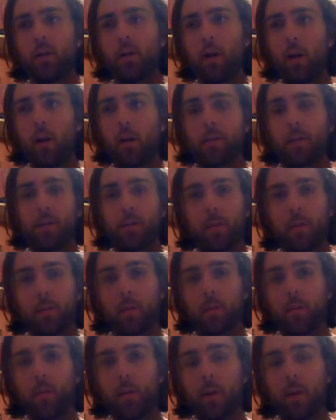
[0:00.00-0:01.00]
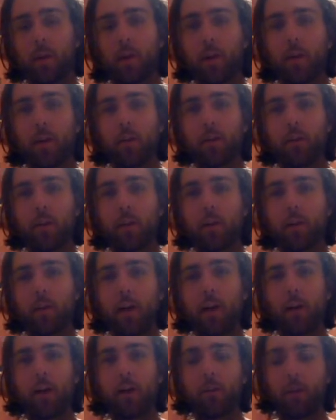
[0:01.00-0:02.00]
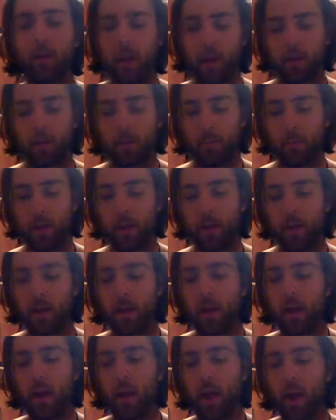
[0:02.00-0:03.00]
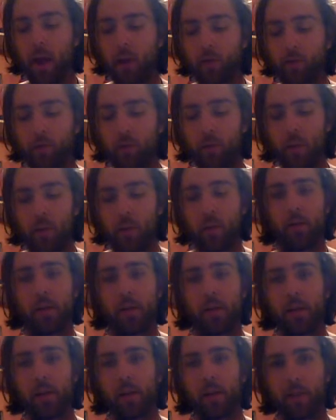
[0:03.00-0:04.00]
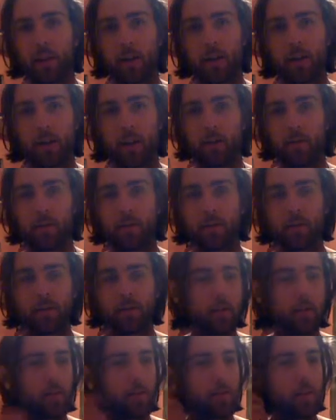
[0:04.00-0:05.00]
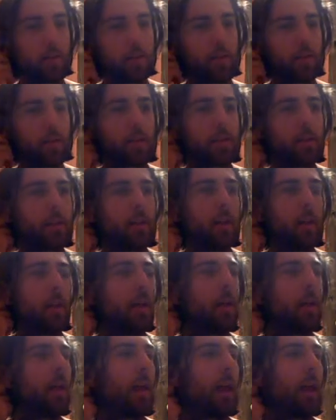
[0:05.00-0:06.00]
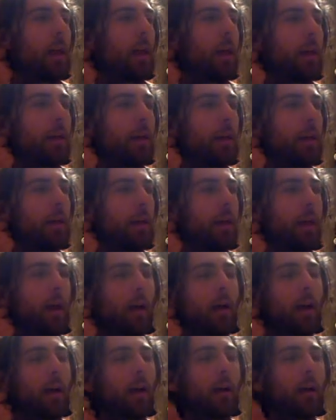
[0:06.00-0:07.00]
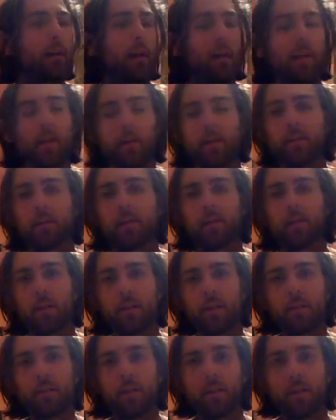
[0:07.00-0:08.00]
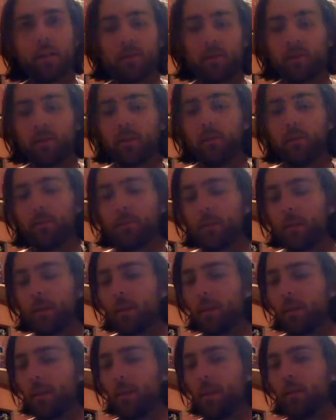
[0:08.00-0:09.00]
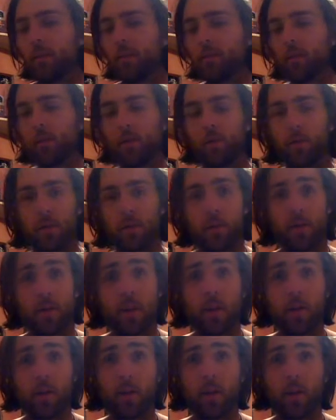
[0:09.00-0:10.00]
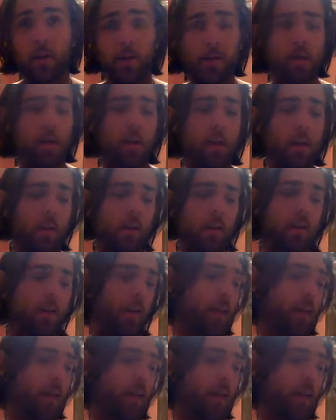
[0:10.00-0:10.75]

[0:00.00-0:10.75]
concepts I've been working on figuring out how to how to make. I really want to make it out of titanium for several reasons, and uh, is just expensive. So there's another idea on the